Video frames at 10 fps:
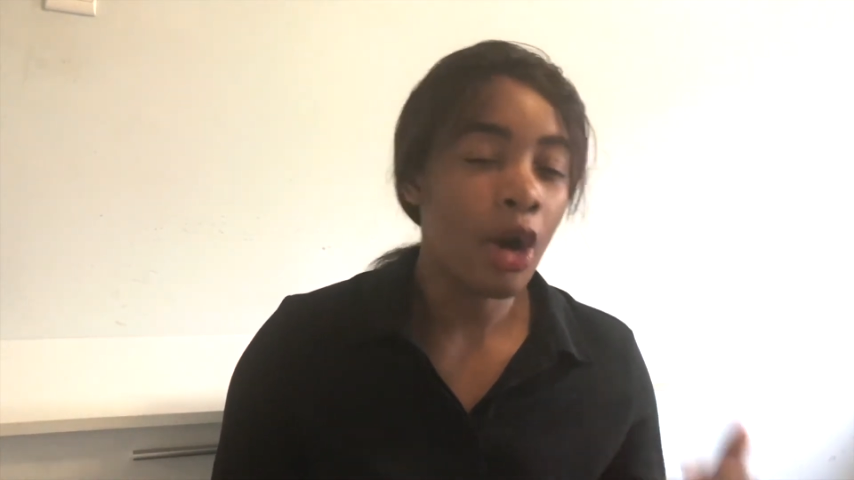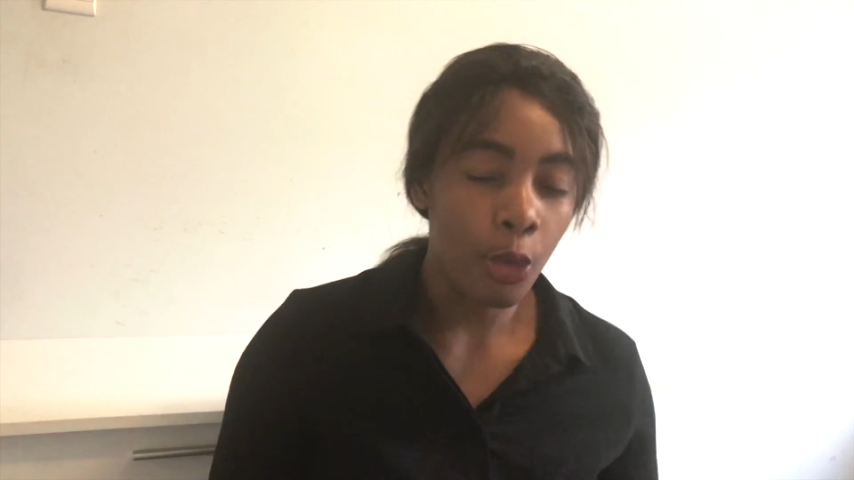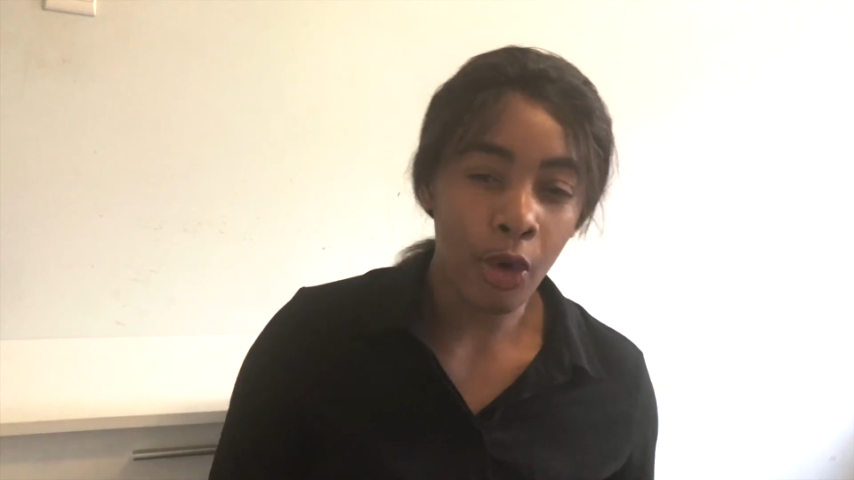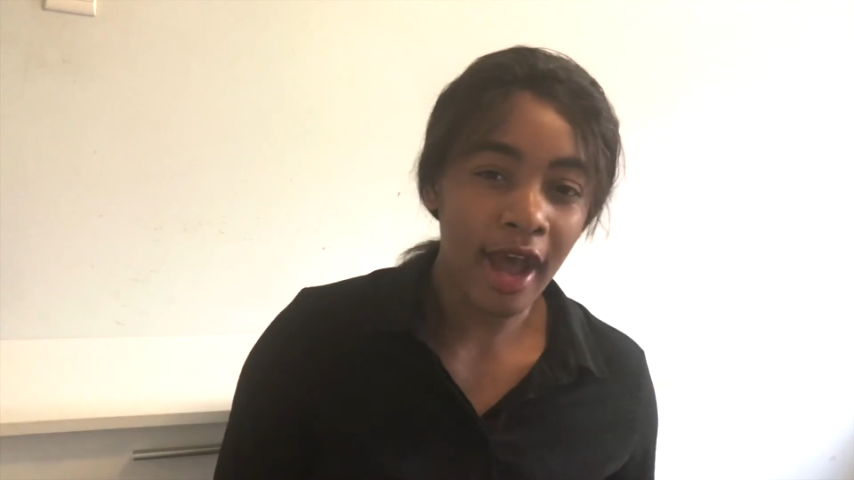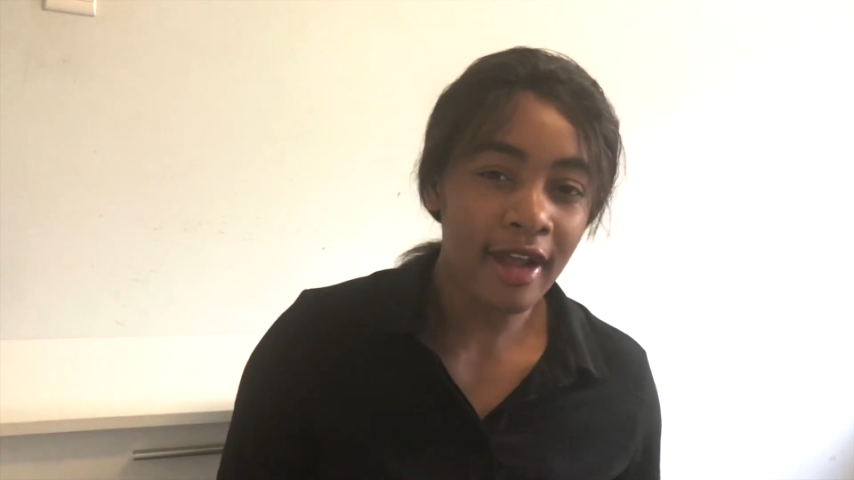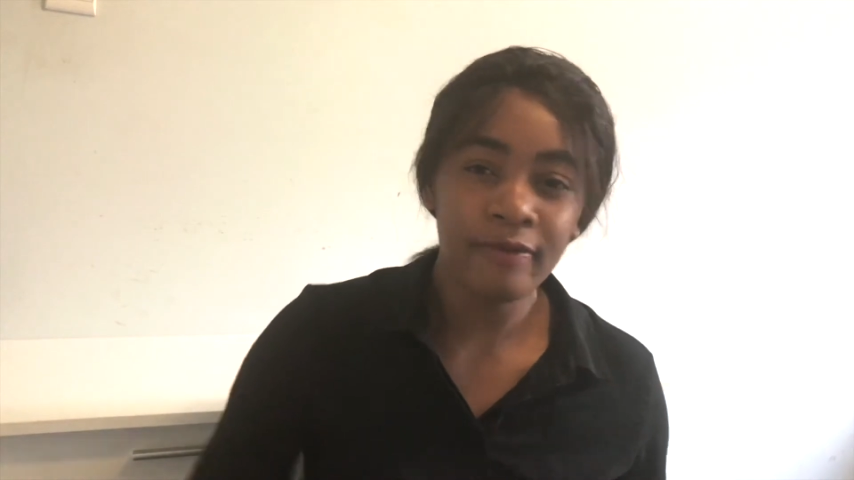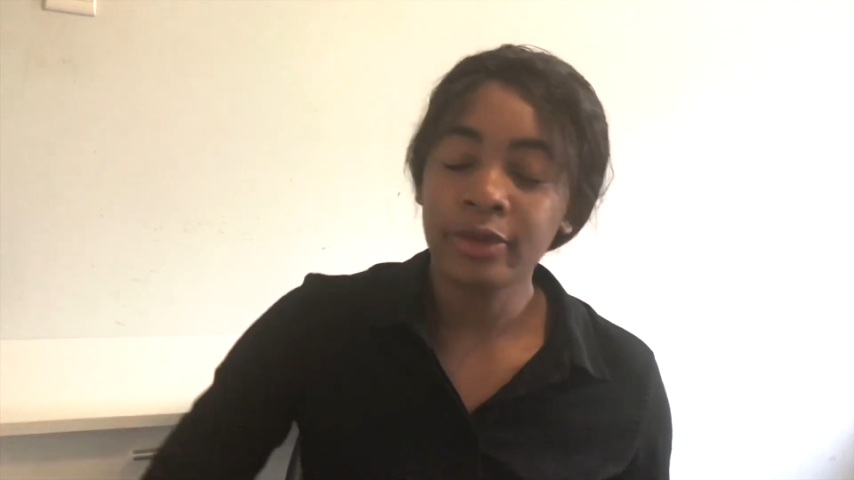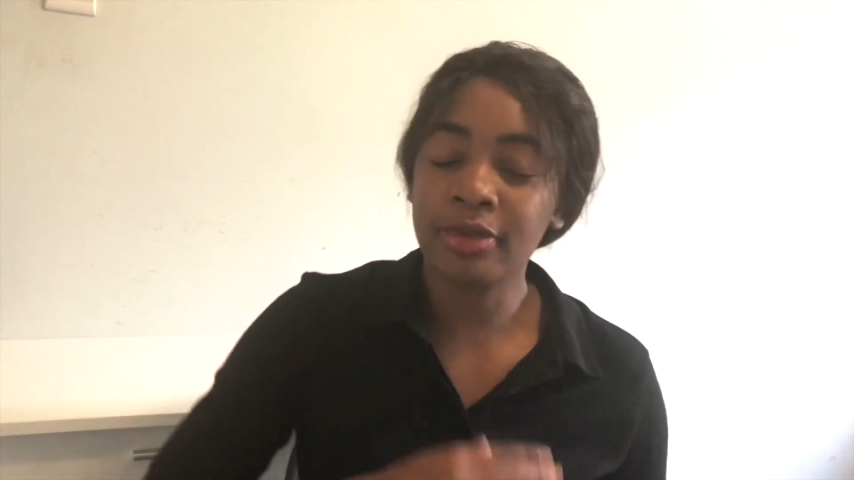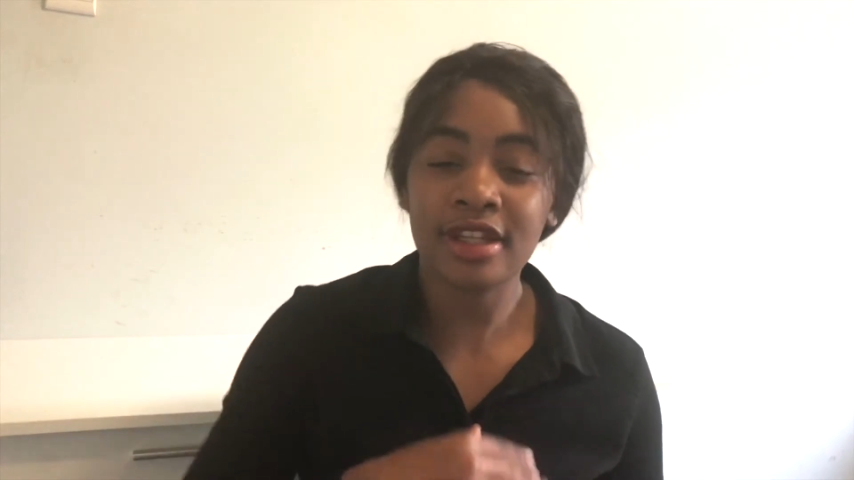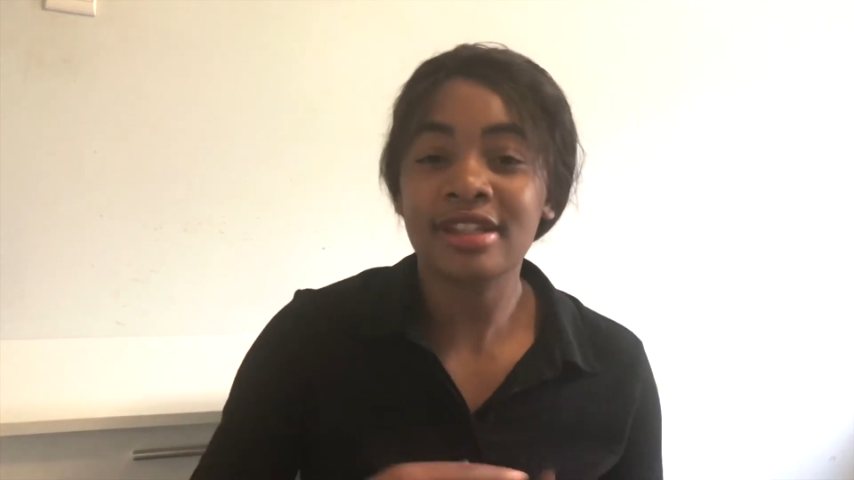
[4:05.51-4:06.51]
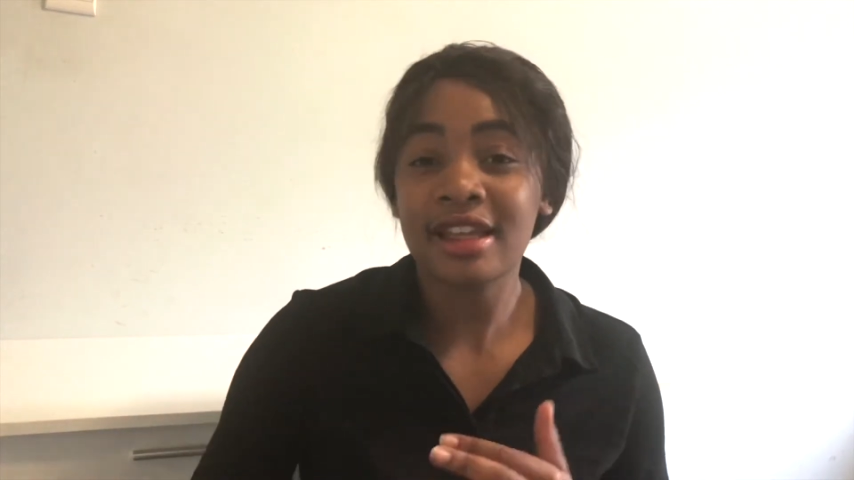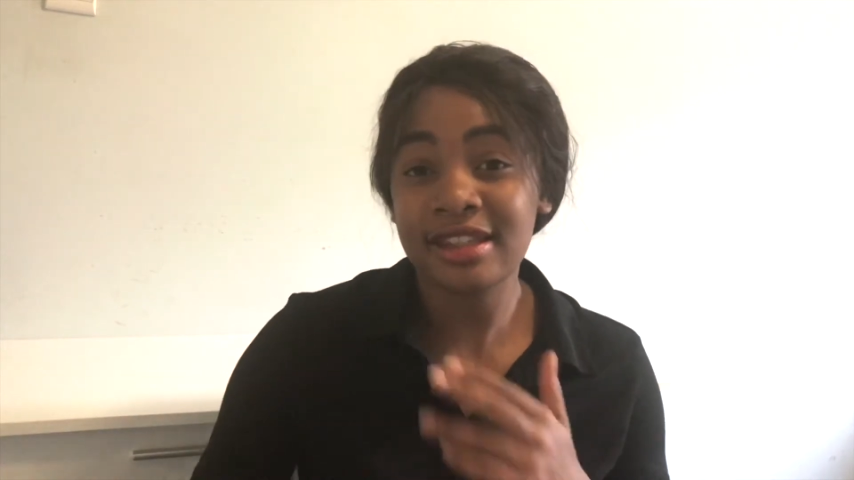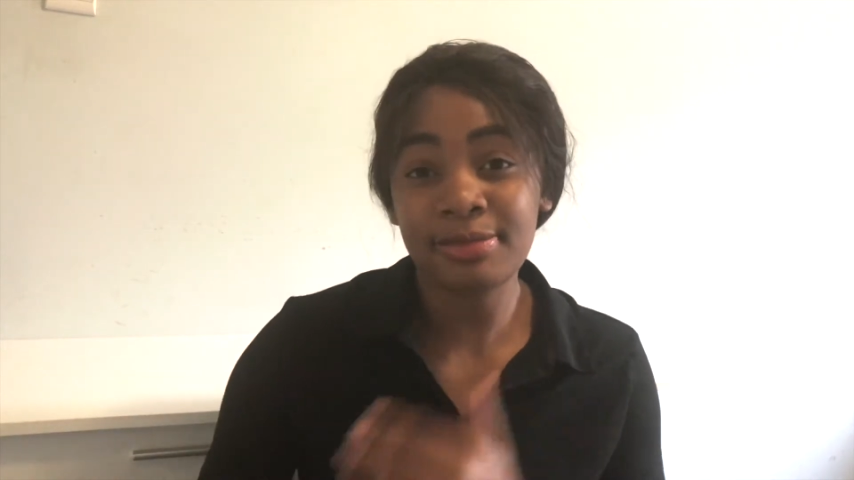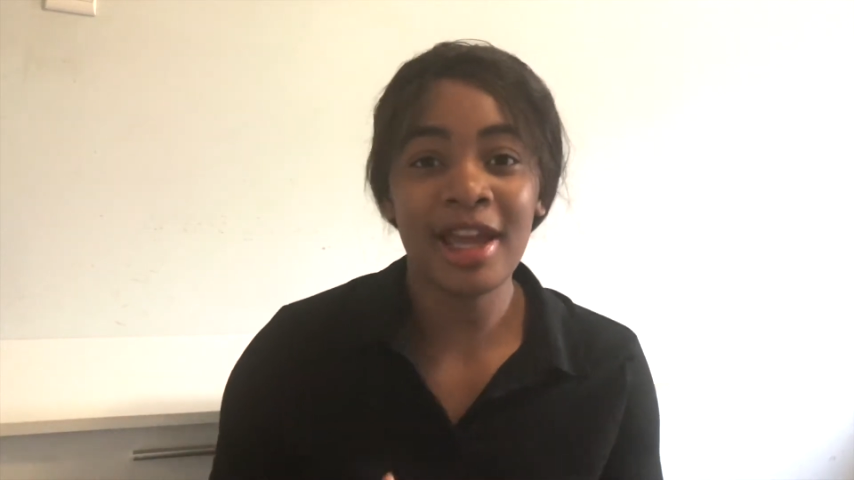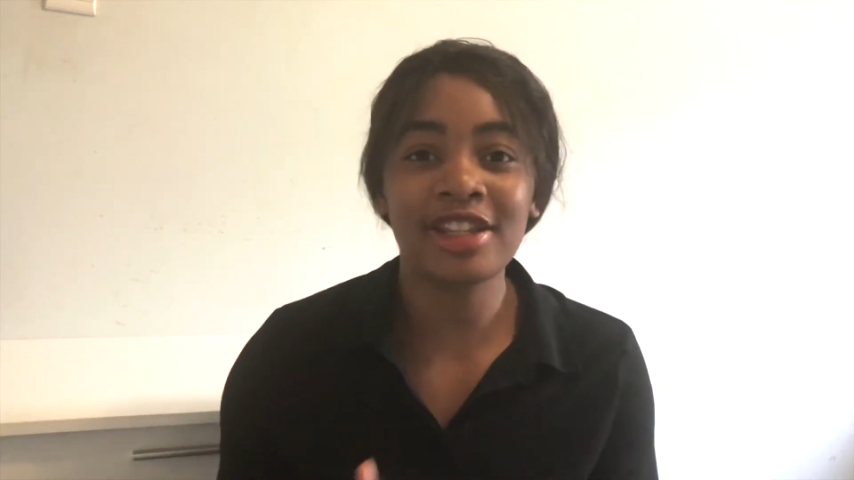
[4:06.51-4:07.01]
Why? Because I'd
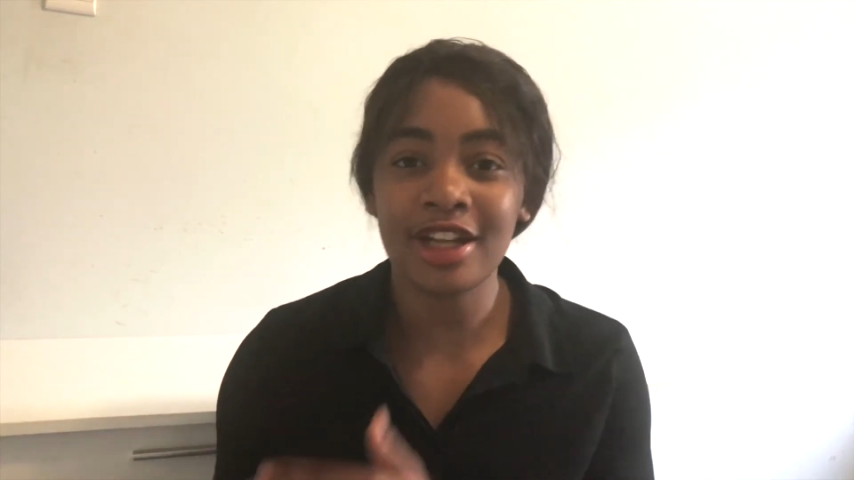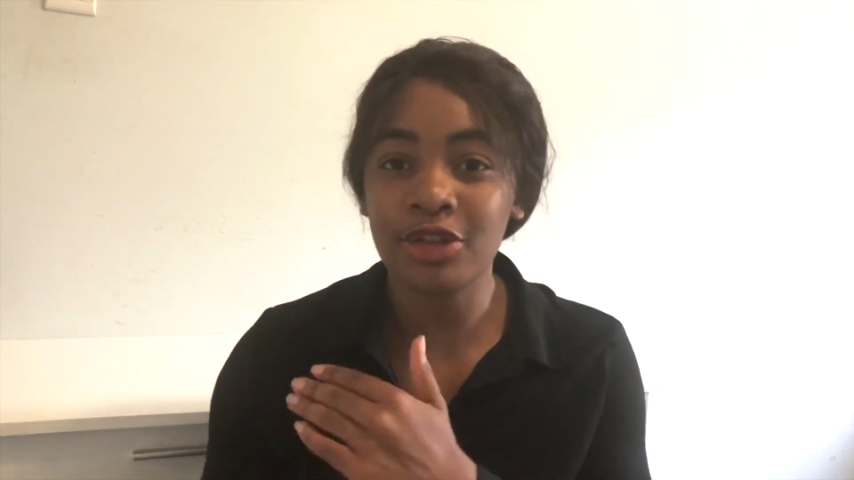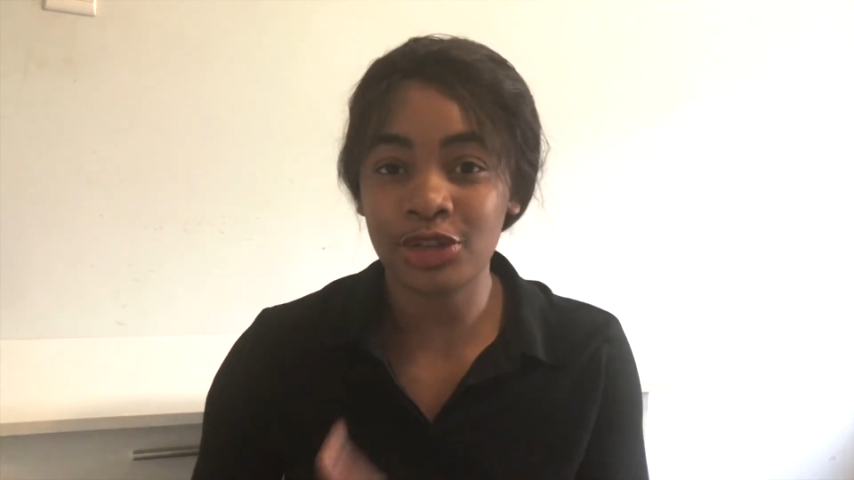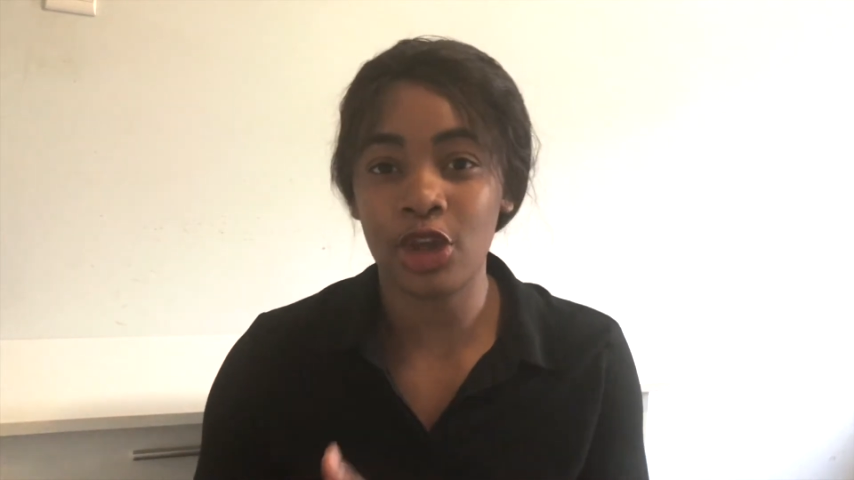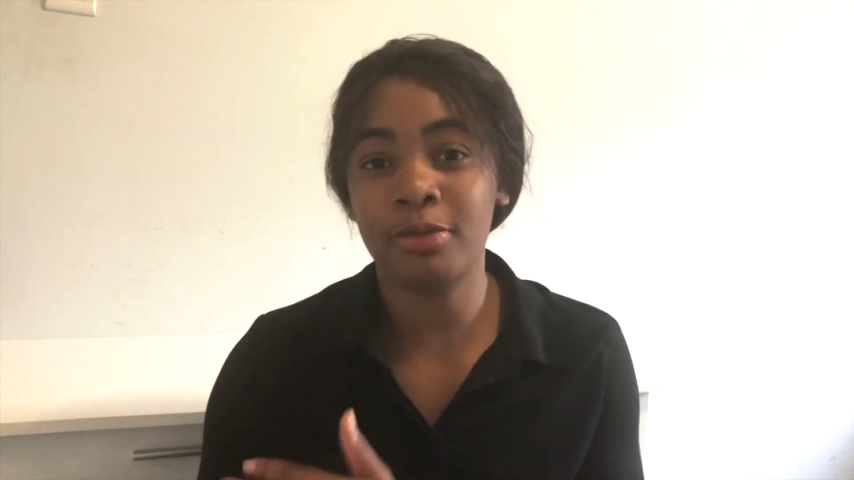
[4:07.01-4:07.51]
smashed out so